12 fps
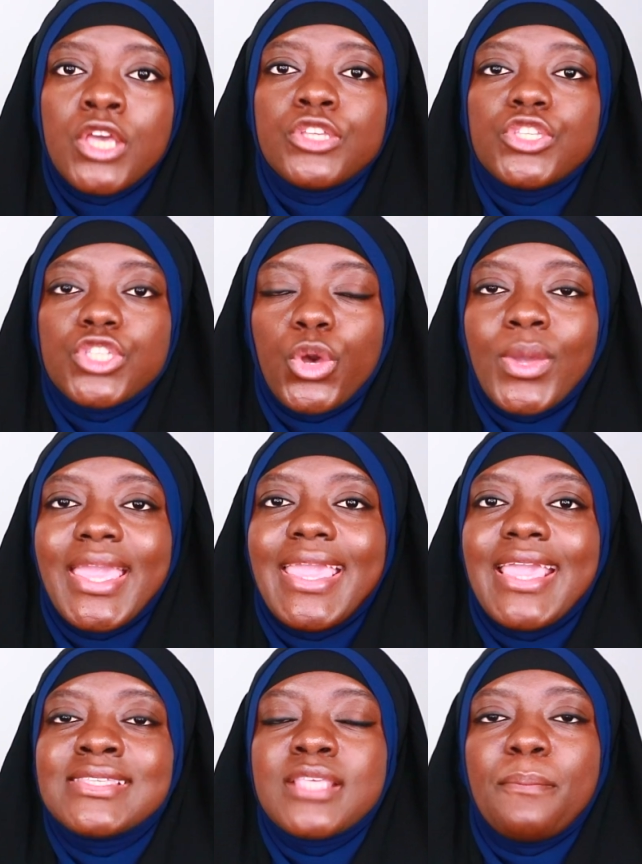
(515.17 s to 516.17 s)
So
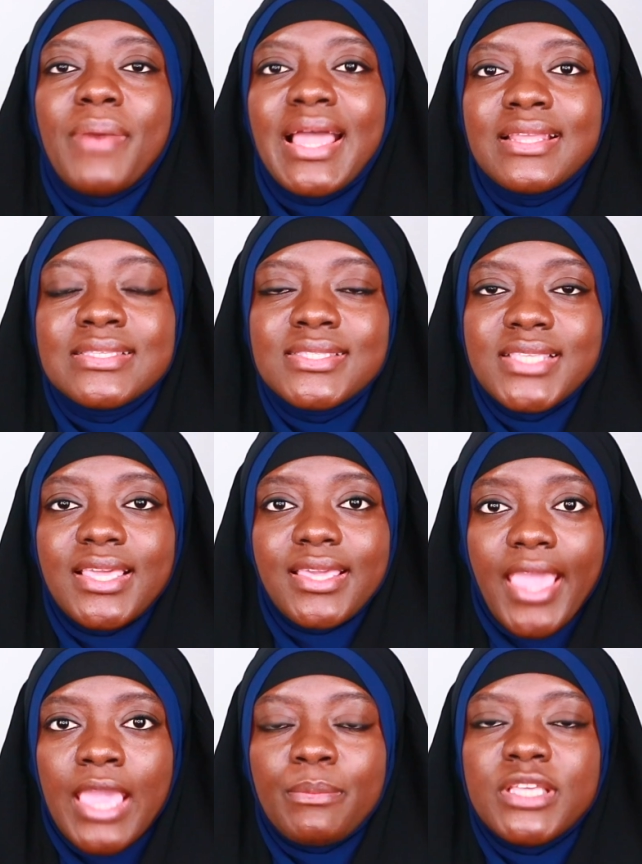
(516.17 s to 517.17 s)
it's a balancing
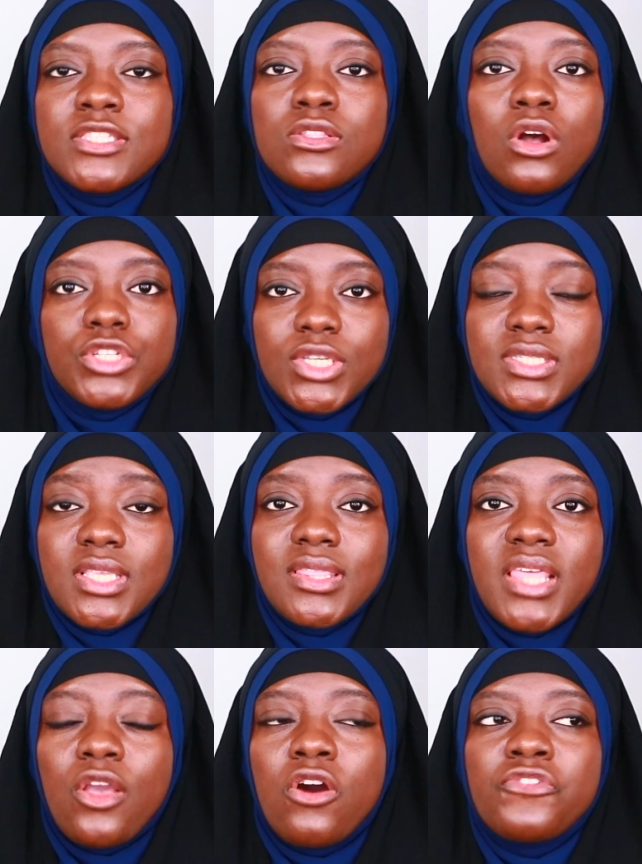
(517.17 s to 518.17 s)
game. It's not just a
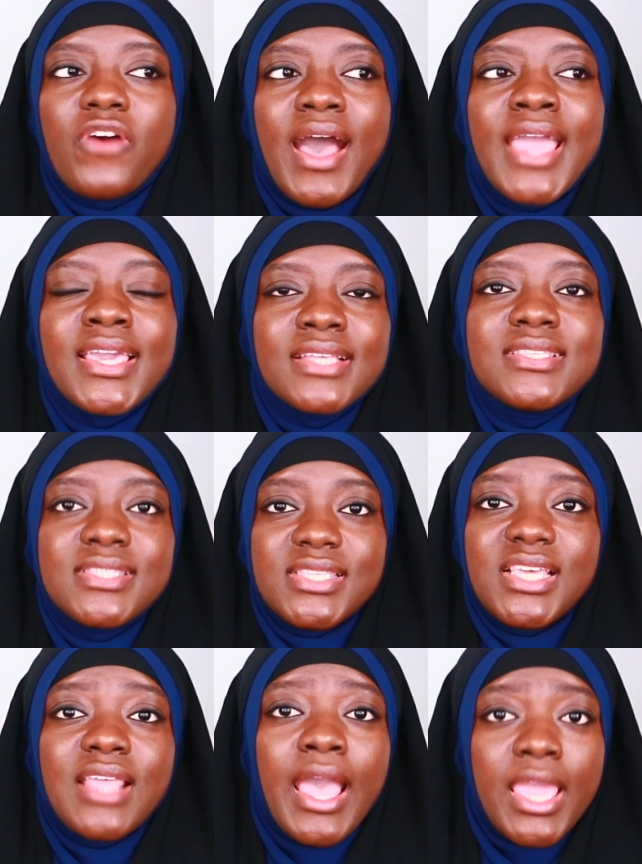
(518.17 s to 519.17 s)
thing of, I can
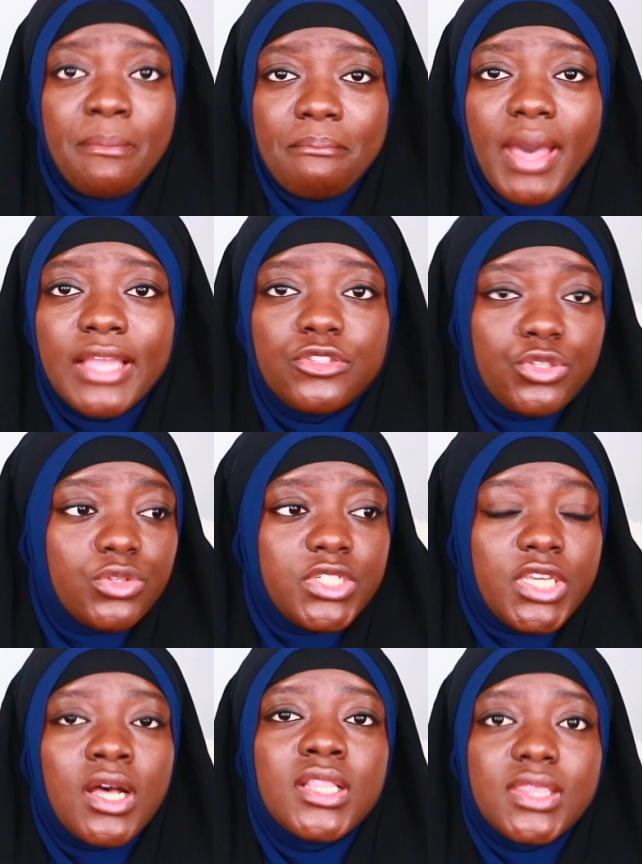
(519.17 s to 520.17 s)
see that in my
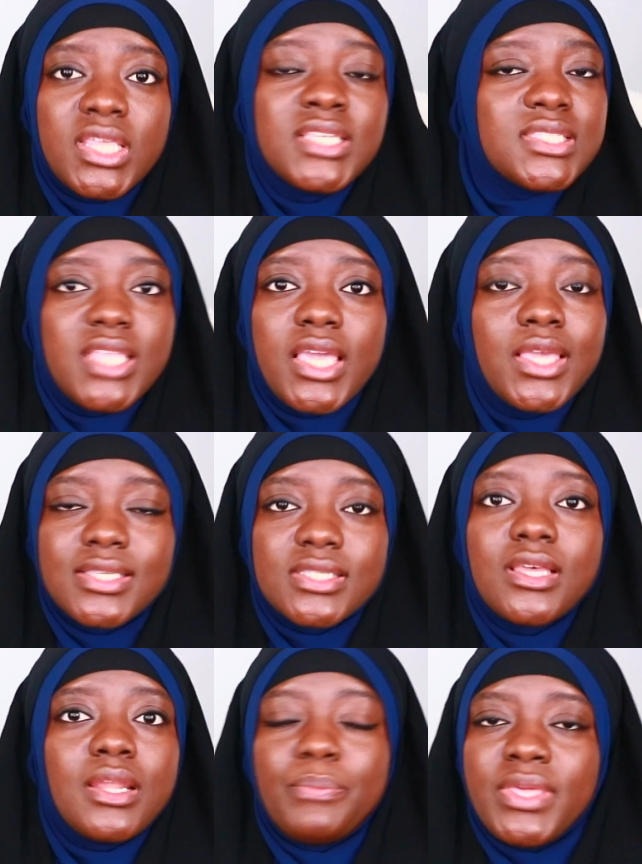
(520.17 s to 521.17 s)
dunya, this thing is
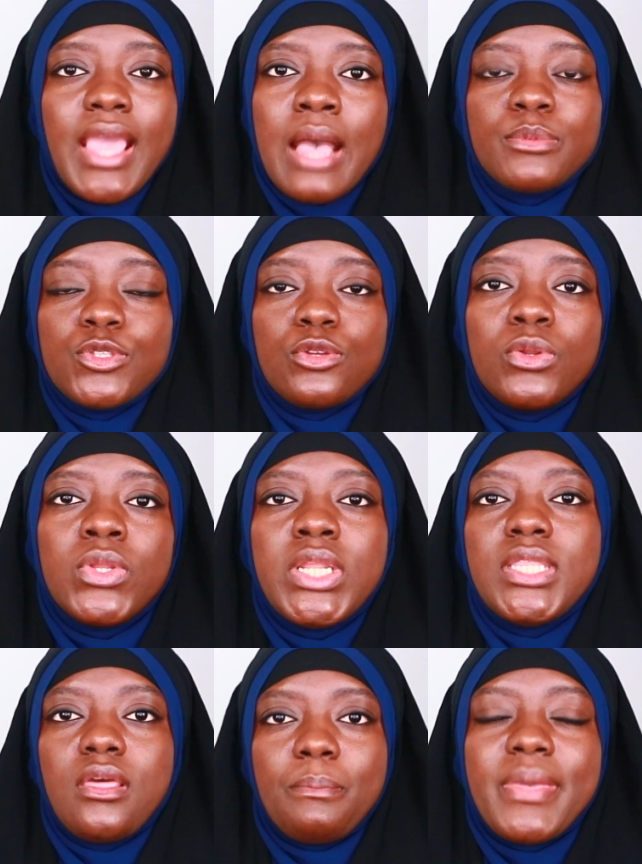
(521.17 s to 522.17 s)
gonna be
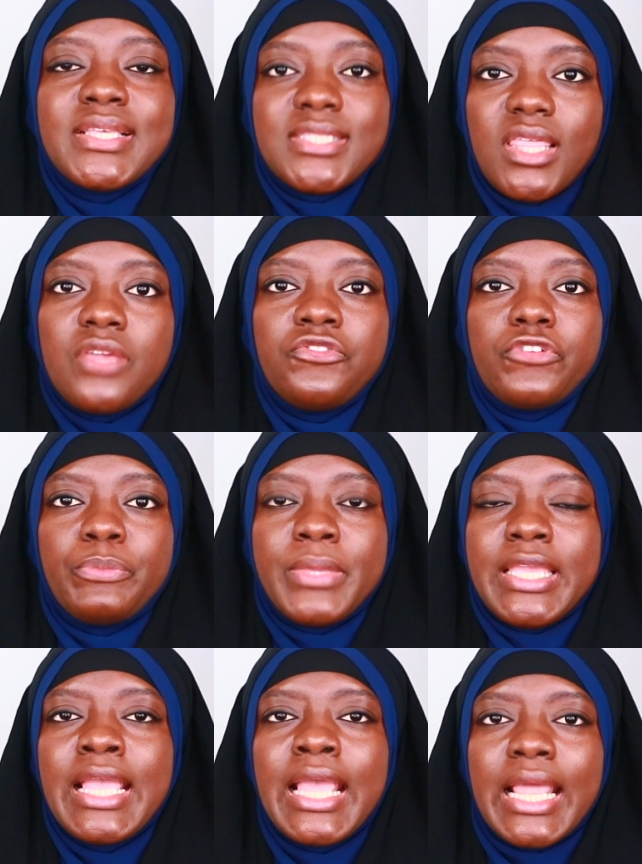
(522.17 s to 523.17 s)
absolutely the best thing for
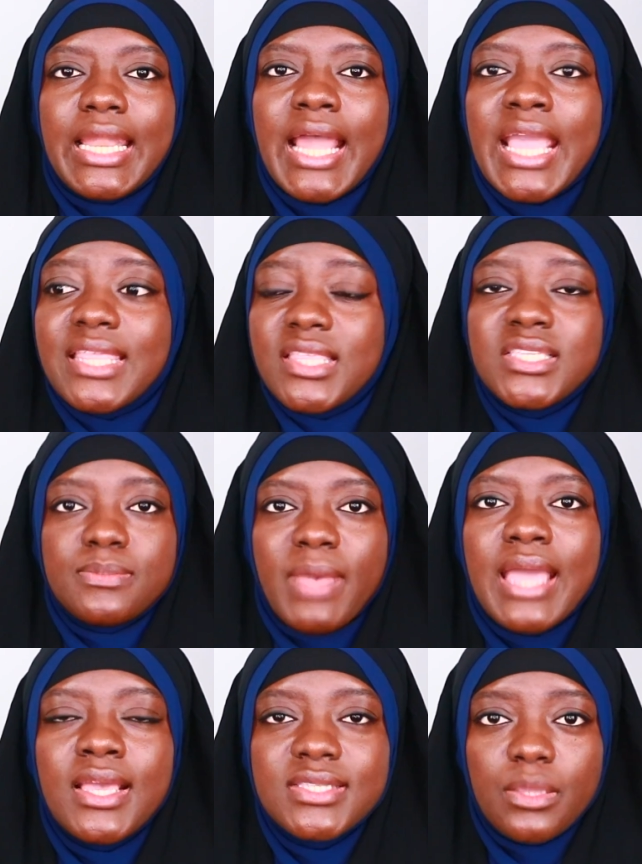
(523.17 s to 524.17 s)
me. Like, this
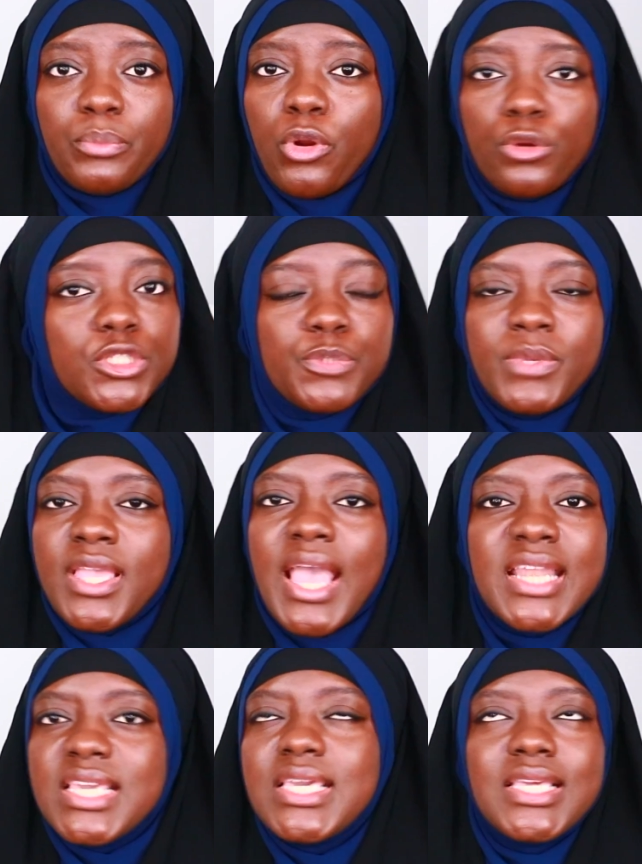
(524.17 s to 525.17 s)
man has approached me
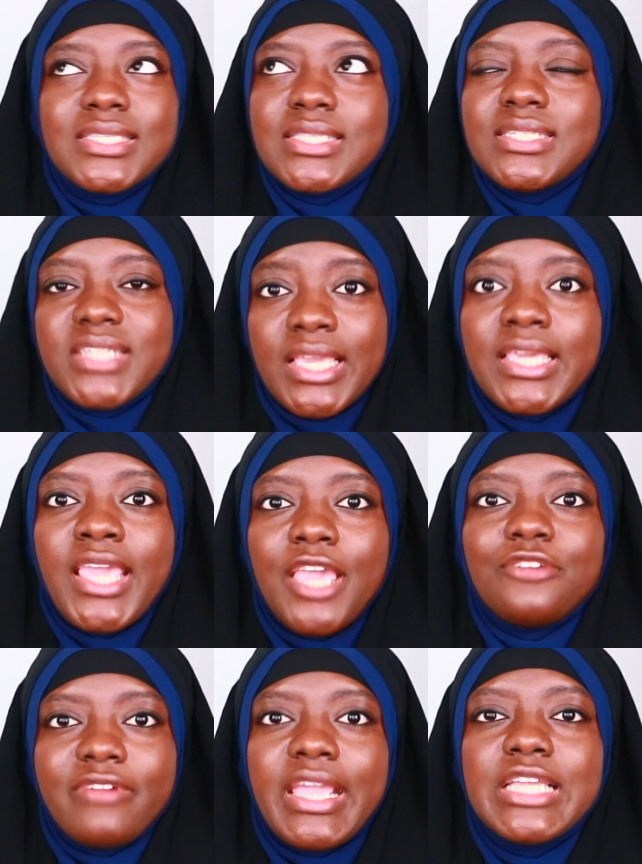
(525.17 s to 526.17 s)
and he is
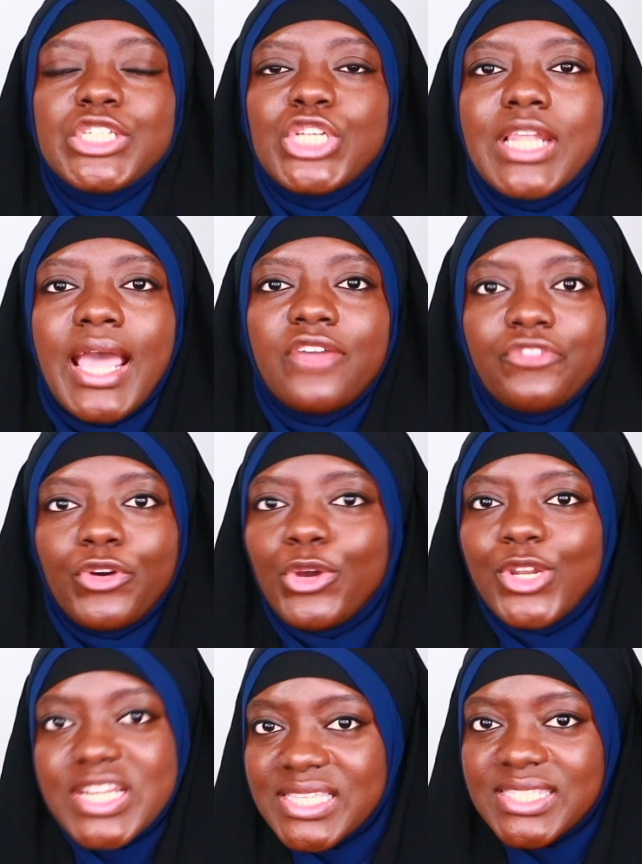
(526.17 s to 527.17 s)
stinking rich, like, for
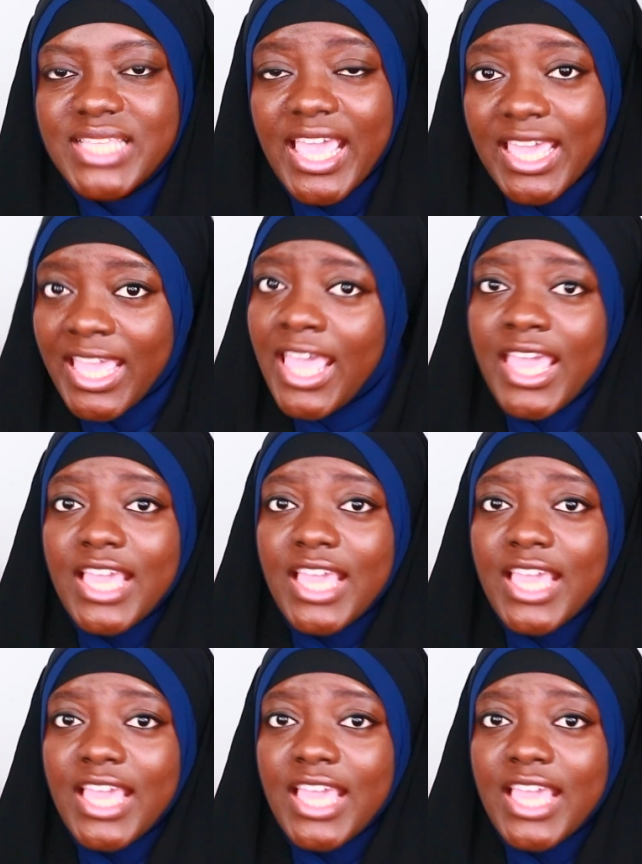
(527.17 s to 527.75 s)
goodness sake.